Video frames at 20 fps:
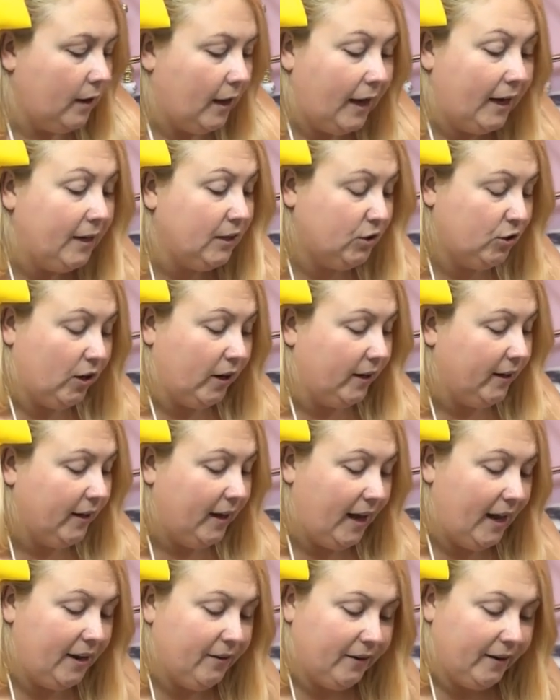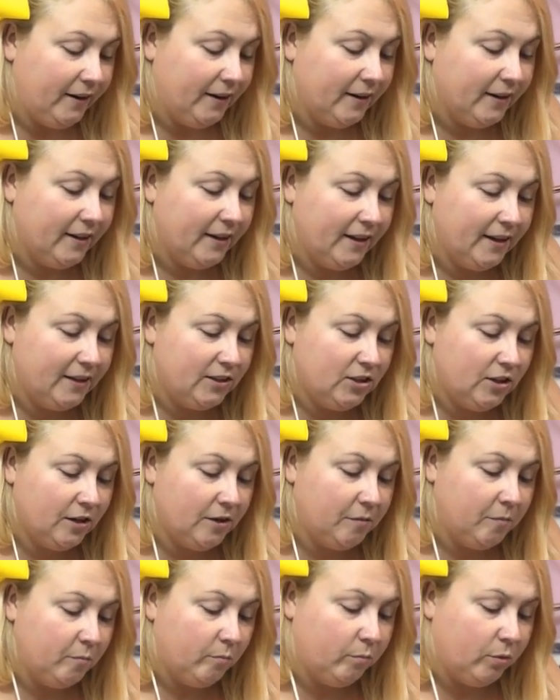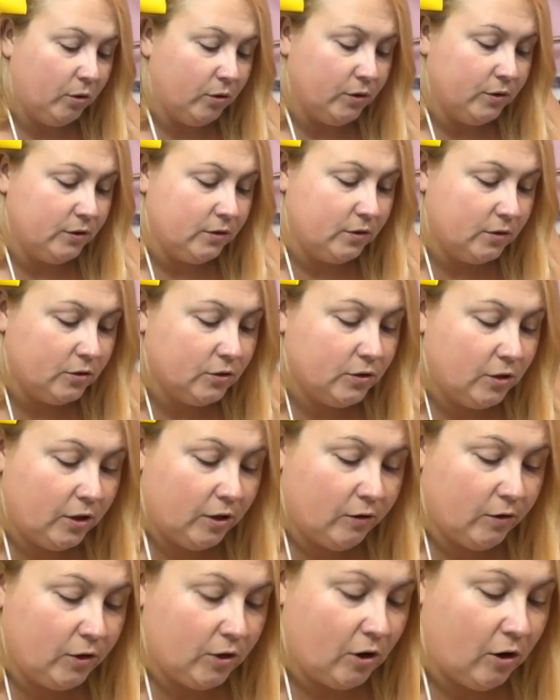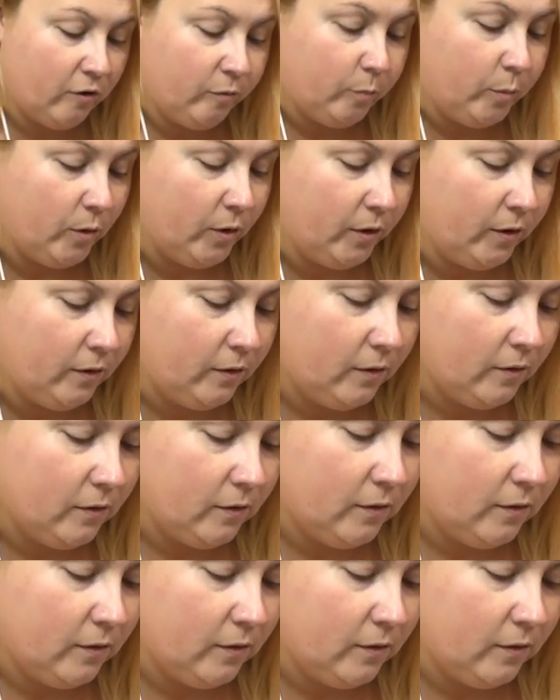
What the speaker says: I could try. Anyway, here's your buttons. So you're on your off button.